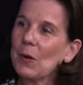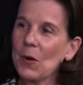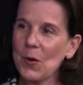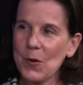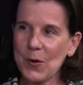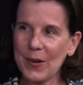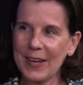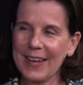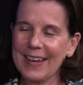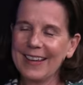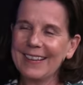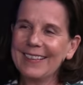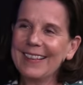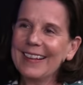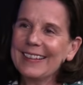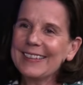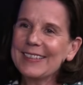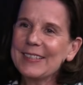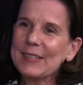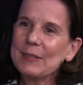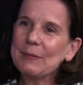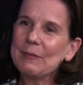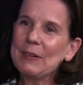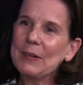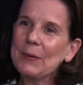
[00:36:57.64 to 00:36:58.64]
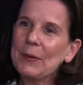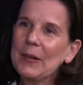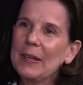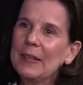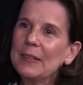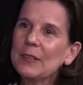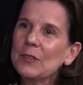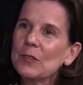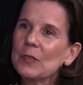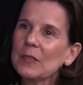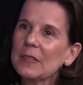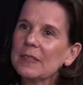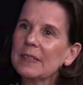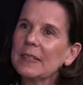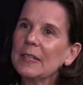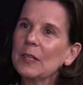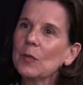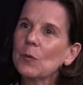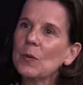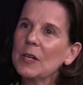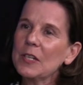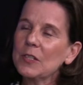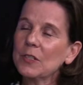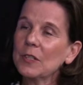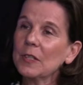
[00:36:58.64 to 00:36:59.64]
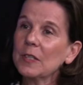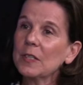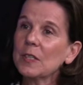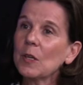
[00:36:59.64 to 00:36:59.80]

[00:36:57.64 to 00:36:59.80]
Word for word: Okay, that's a very interesting question.